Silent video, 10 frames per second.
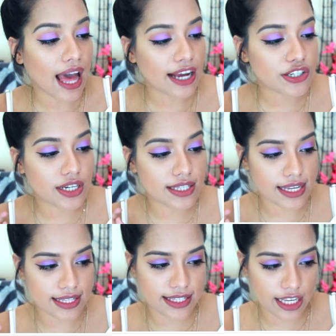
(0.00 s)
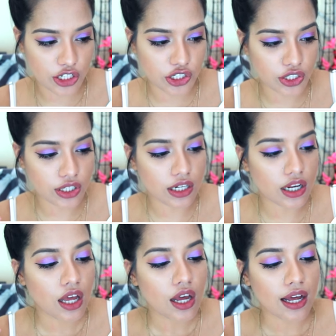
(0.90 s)
Lash
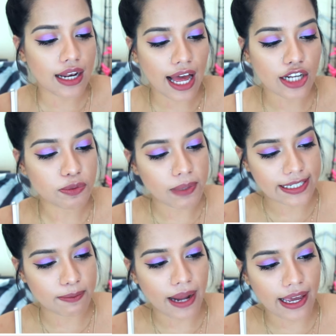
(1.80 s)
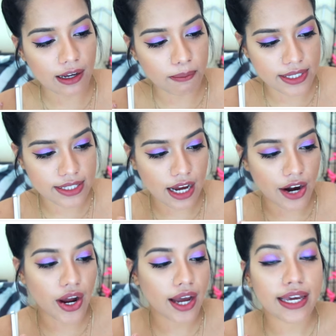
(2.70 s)
Sensational Lash Multiplying
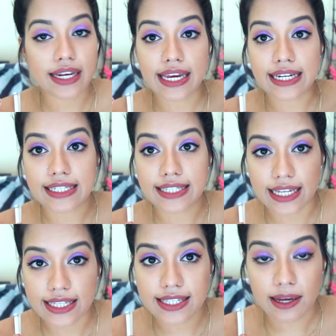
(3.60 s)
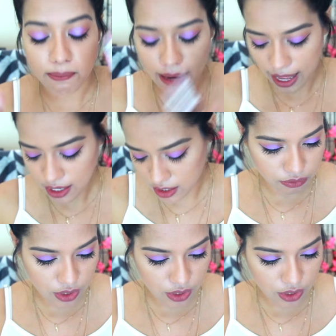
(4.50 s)
Mascara in Intense Black.